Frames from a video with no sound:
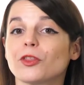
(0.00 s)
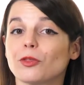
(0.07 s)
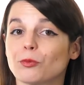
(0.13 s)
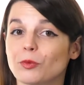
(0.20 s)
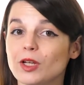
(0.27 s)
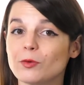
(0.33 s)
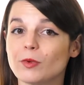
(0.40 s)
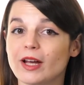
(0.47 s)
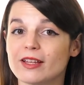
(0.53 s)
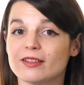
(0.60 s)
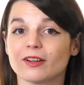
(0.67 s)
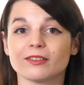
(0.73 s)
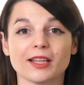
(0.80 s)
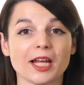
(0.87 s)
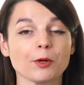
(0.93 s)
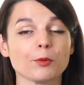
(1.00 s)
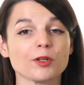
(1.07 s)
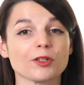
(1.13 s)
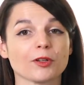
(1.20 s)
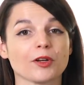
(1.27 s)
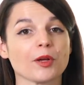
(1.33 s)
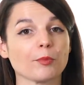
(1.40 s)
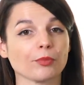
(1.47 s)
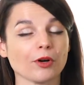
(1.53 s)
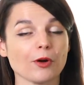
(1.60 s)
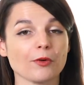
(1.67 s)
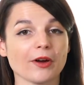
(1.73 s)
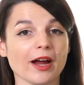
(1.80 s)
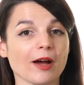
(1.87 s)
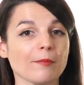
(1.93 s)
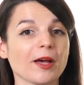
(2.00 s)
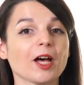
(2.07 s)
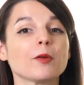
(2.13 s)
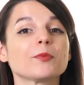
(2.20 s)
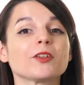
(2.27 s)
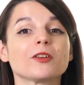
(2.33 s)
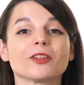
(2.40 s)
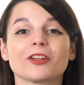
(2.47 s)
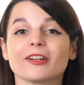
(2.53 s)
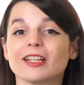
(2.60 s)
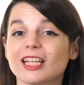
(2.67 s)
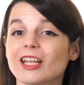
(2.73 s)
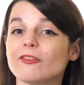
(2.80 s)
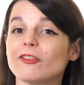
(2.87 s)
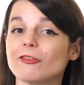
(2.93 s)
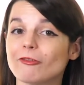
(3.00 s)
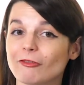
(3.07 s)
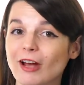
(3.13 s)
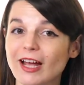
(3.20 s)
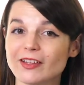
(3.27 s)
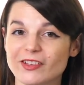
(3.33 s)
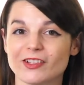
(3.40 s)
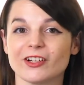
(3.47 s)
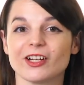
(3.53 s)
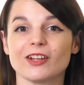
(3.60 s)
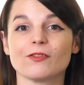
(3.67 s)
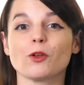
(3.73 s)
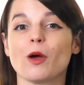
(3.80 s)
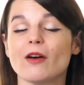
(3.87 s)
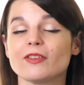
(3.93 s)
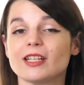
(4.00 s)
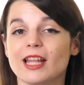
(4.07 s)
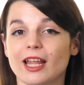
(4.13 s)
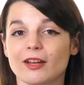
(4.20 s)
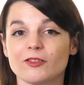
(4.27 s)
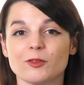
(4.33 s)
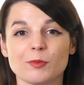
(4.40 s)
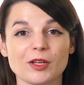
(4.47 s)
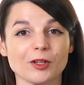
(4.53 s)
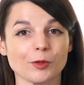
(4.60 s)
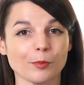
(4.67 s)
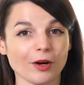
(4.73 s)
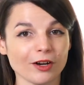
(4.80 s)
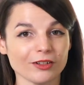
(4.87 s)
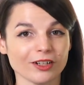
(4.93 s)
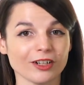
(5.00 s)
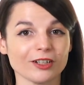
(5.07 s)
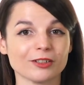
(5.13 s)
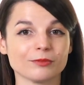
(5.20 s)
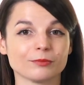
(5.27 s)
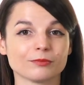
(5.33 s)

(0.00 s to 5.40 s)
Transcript: at 3 ways our language learning program helps you learn even faster if you have a native speaker partner.